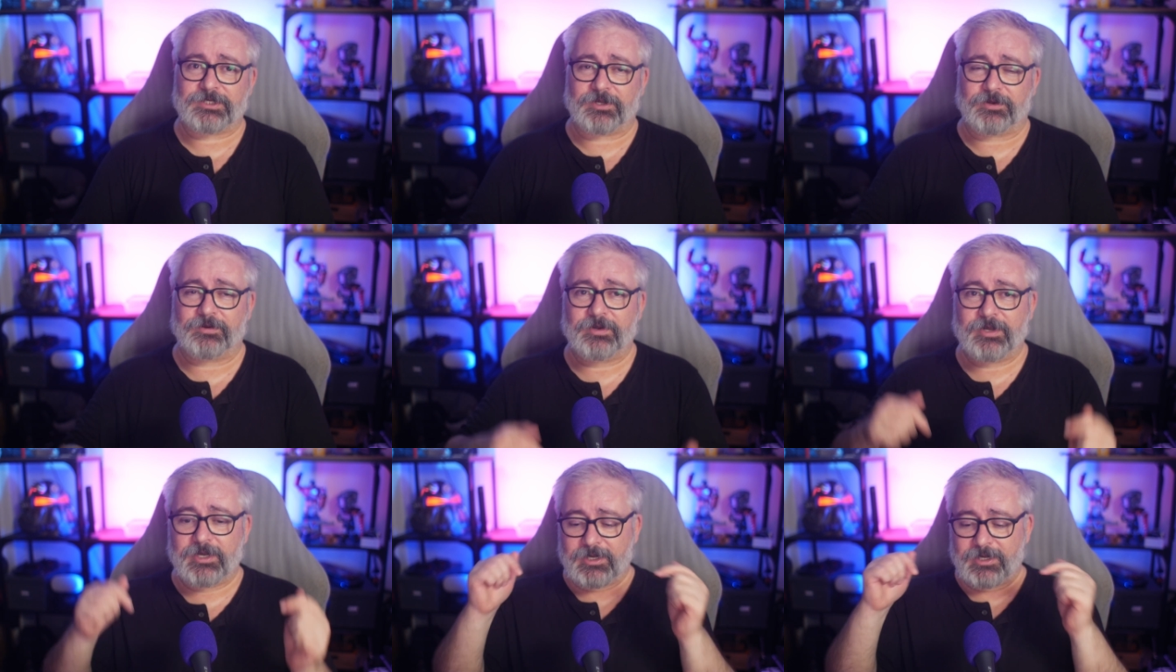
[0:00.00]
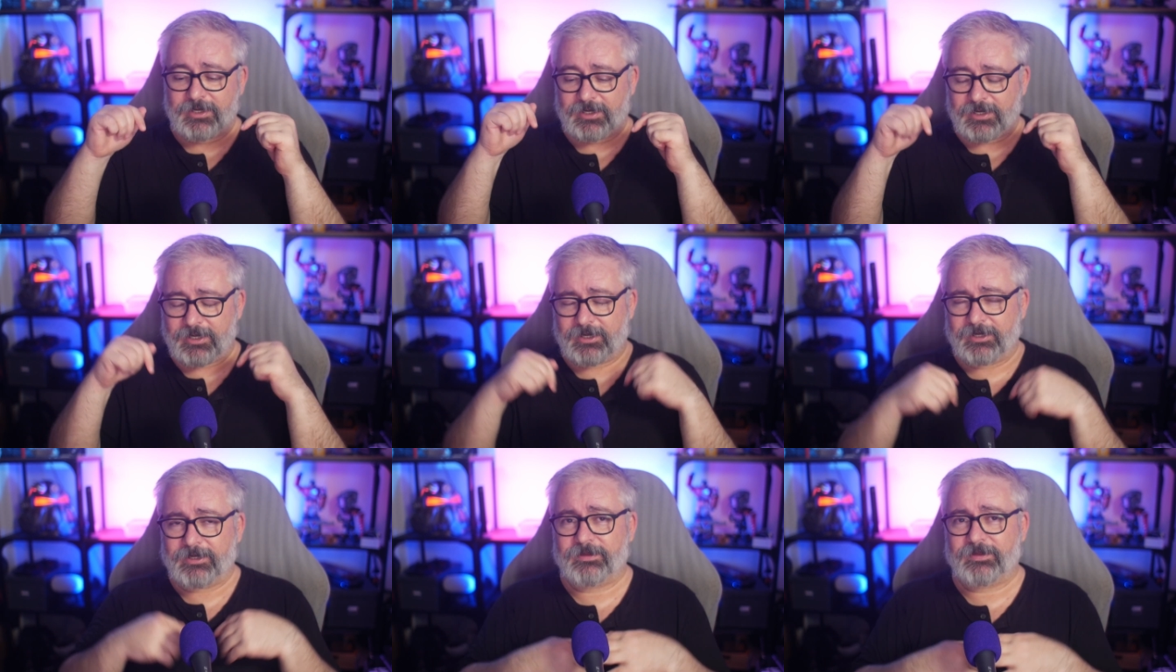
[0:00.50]
So
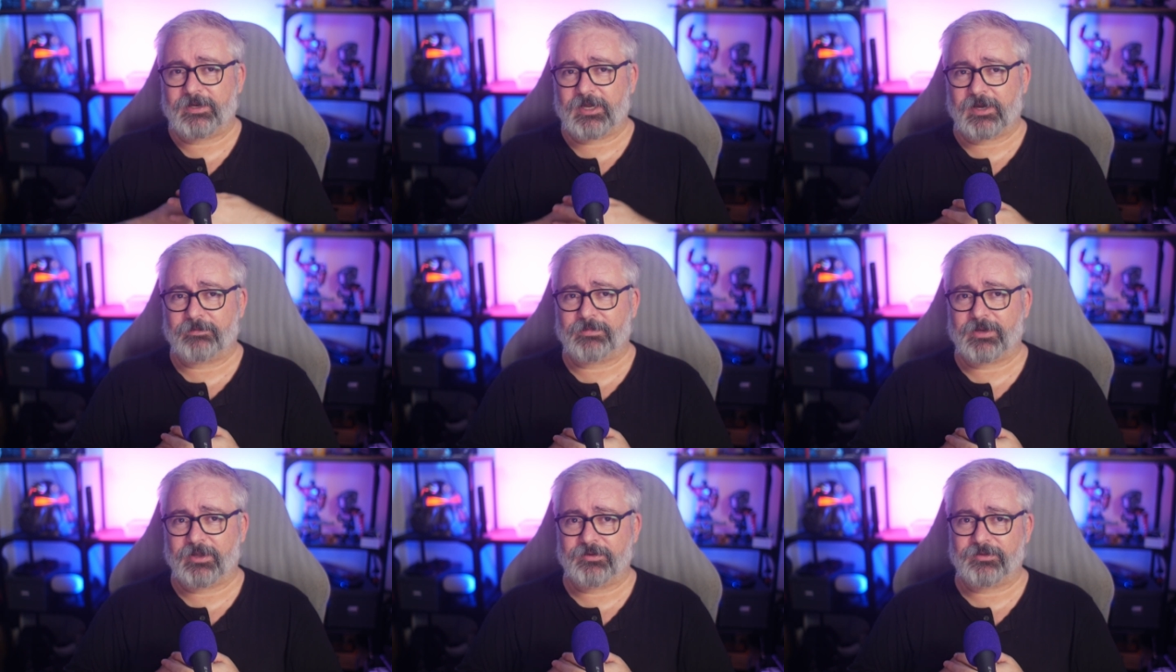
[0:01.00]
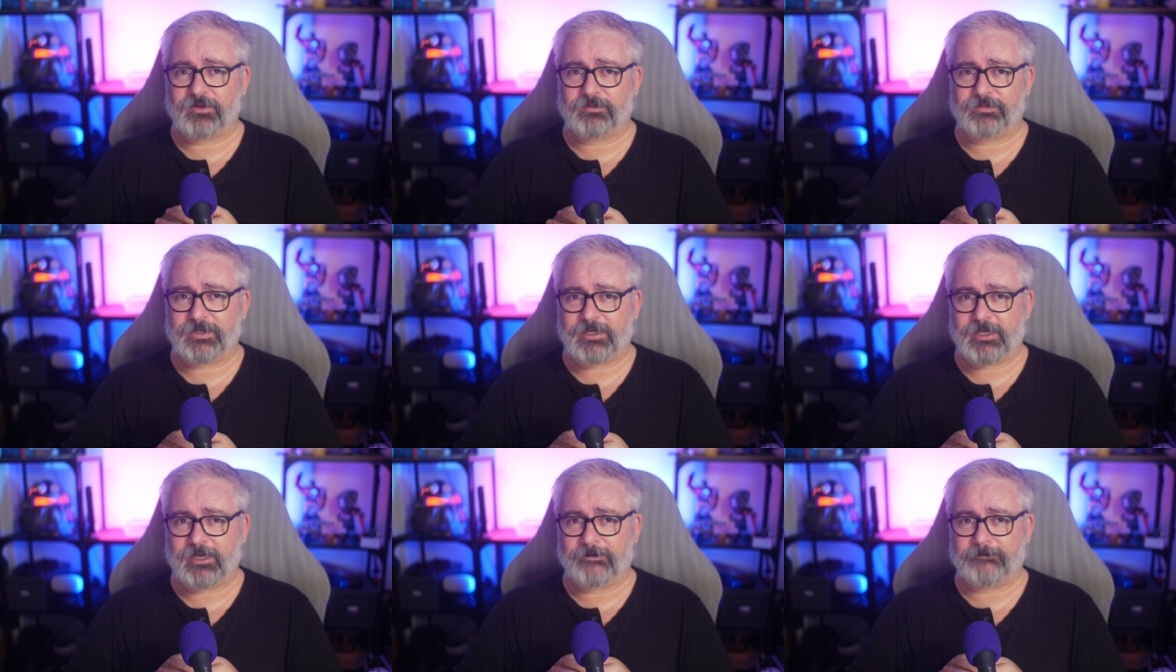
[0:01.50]
in the down below
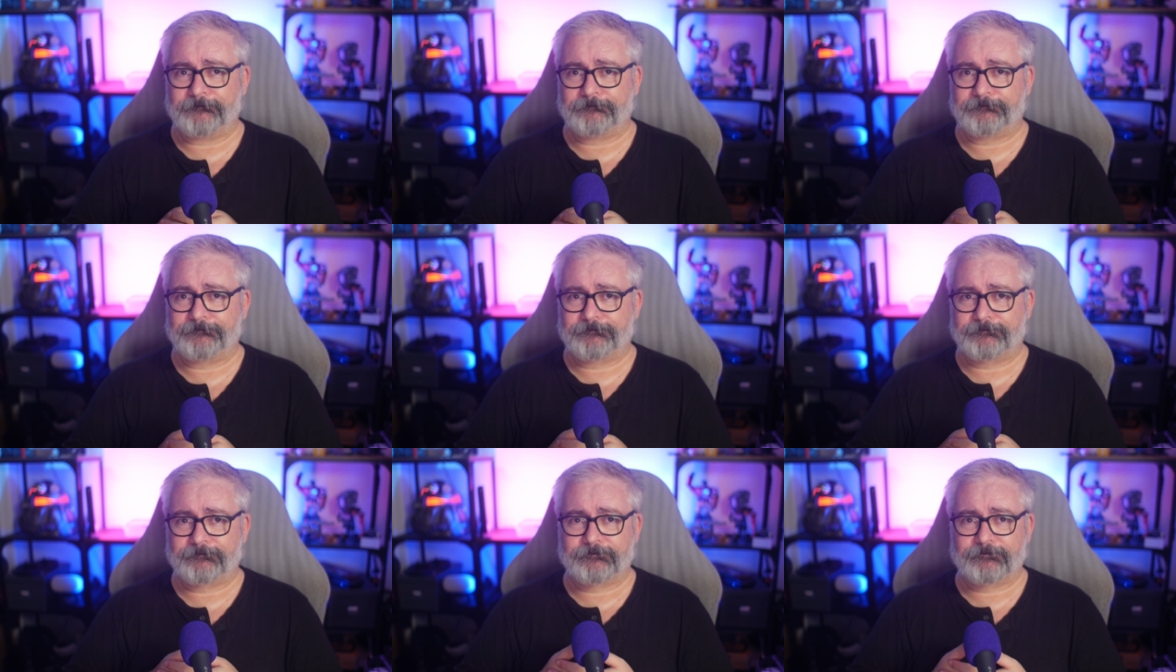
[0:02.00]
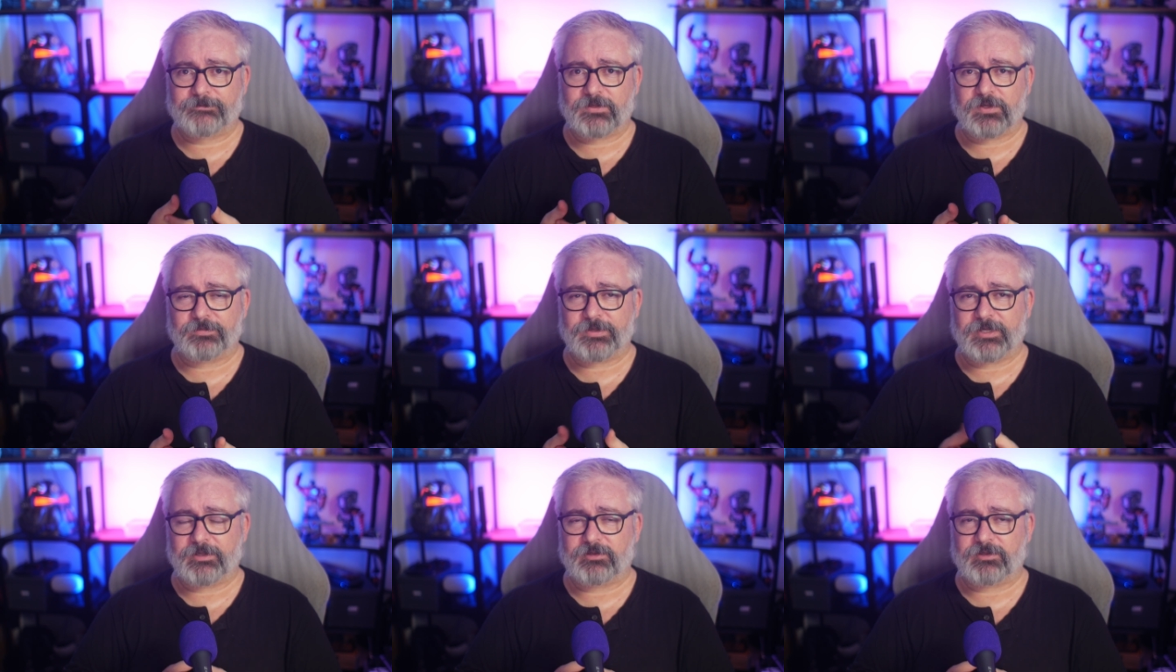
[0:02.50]
there'll be
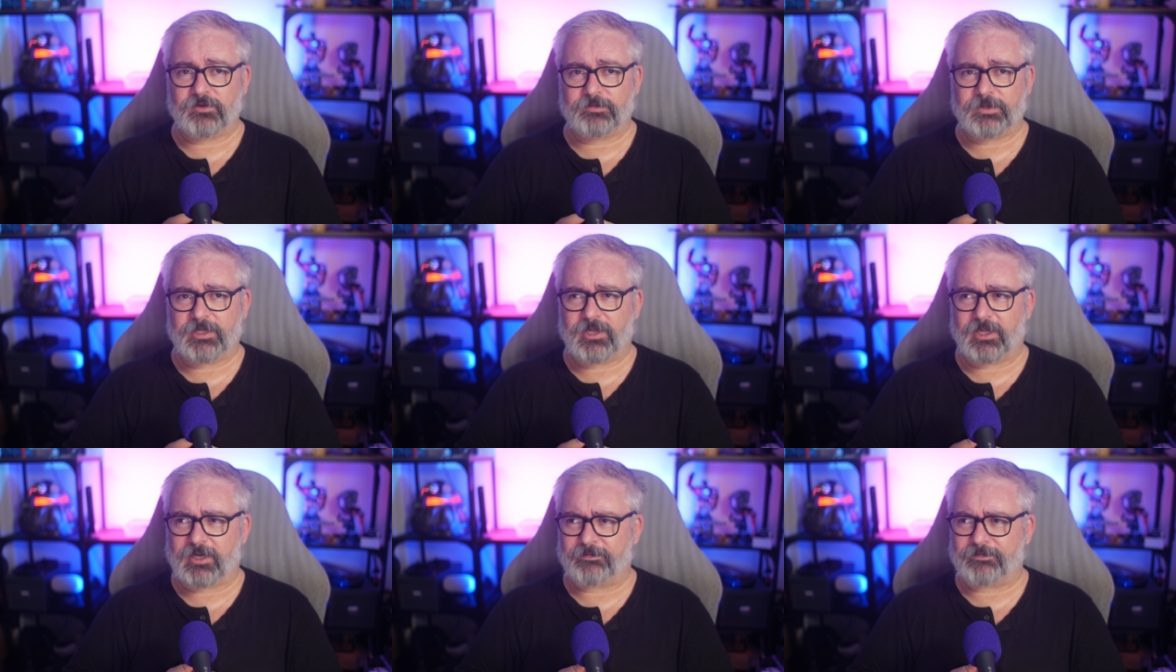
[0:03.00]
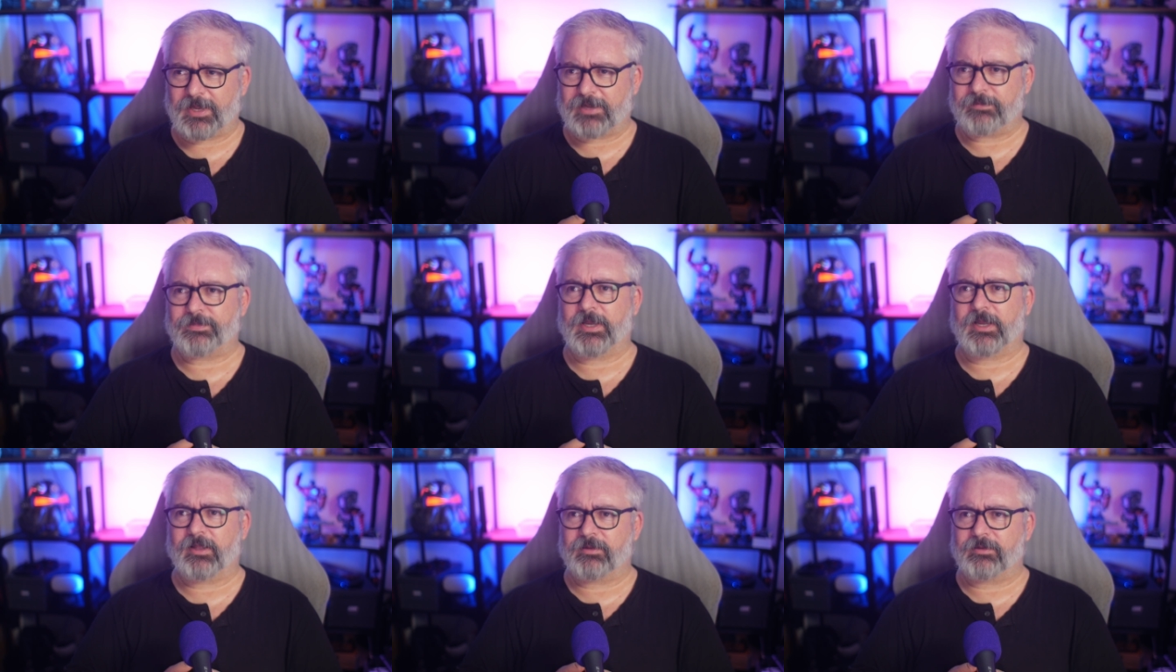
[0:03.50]
like a
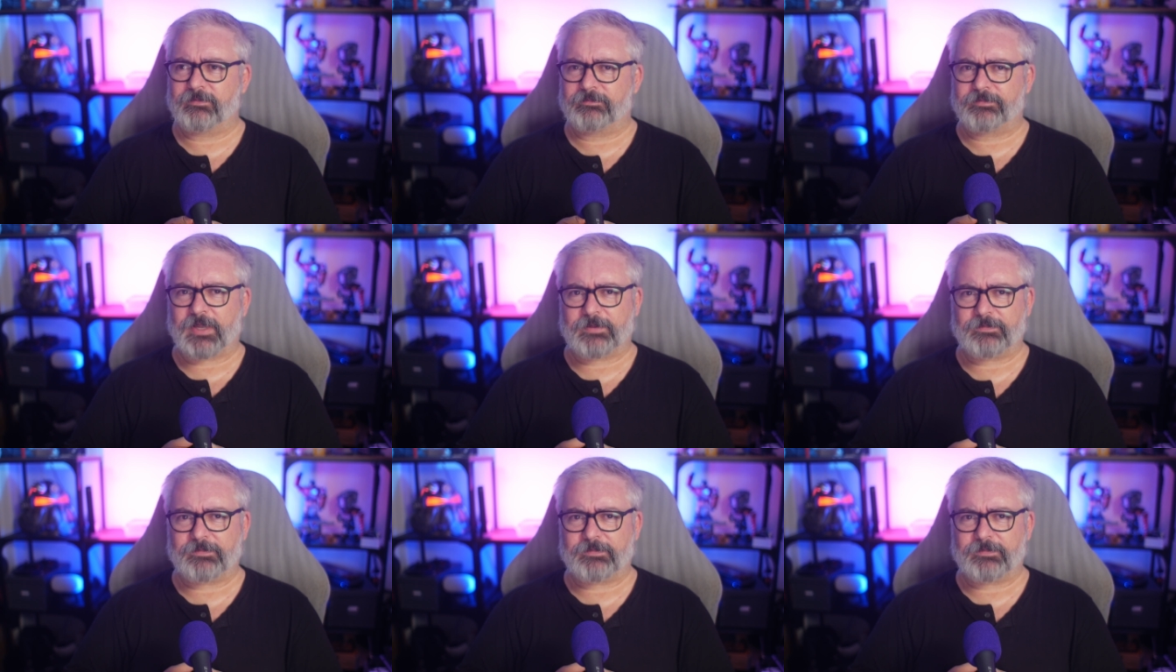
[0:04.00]
PayPal